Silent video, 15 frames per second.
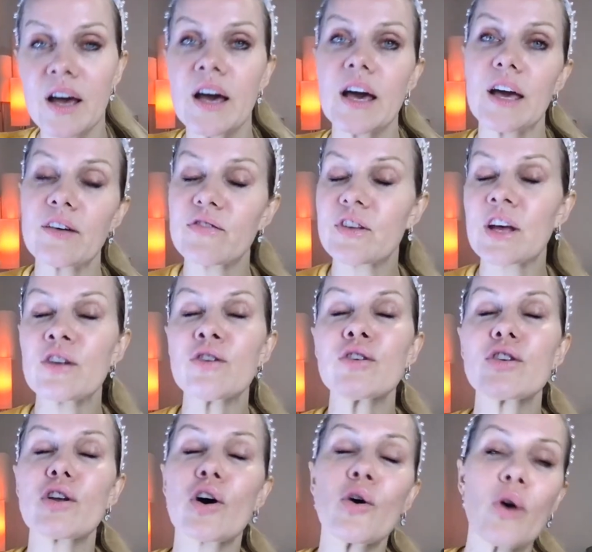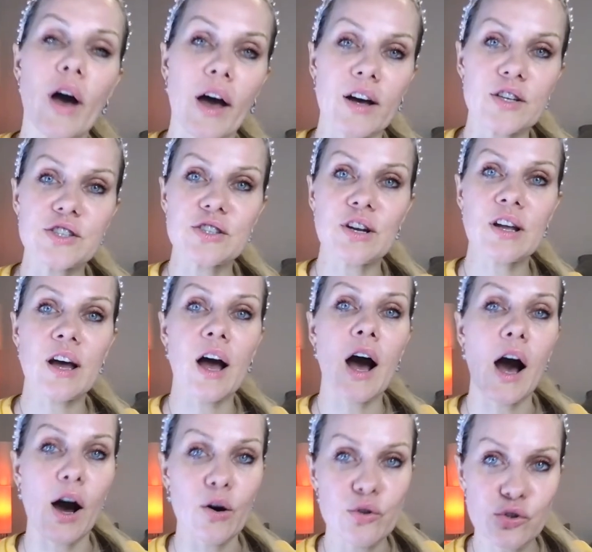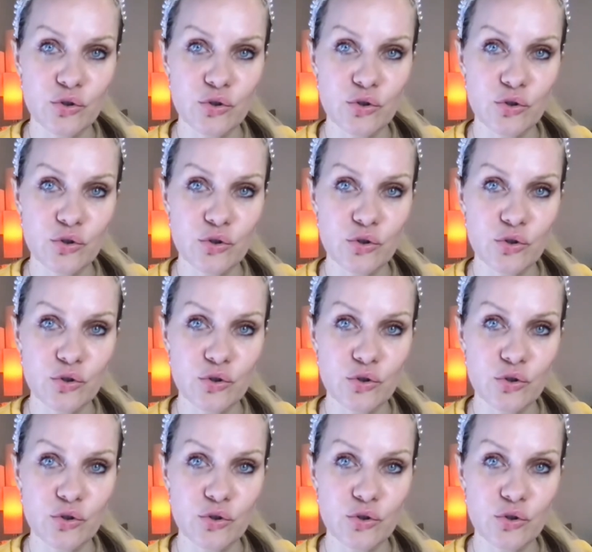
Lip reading: if they don't know actually how